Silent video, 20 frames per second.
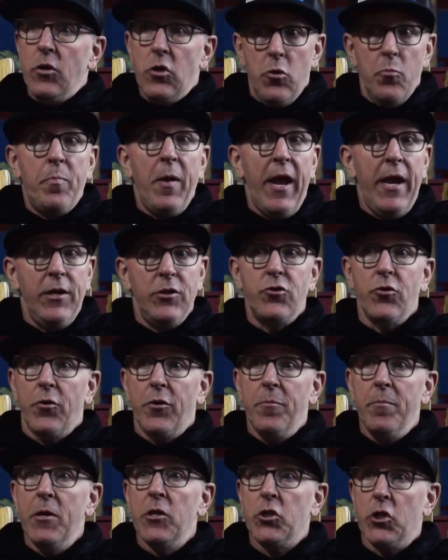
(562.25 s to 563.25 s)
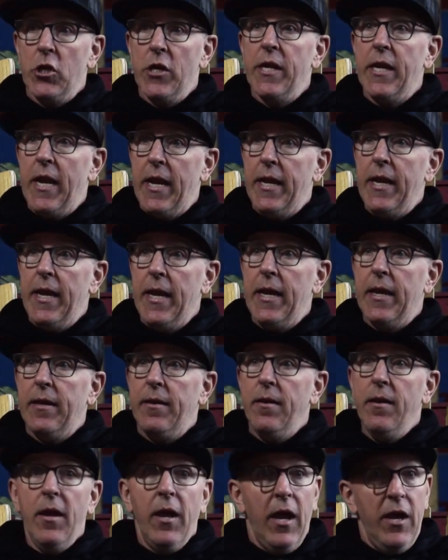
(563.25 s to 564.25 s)
You paid your admission to get
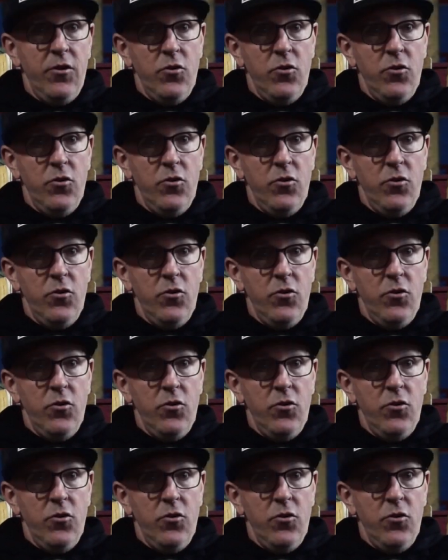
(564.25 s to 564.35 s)
in,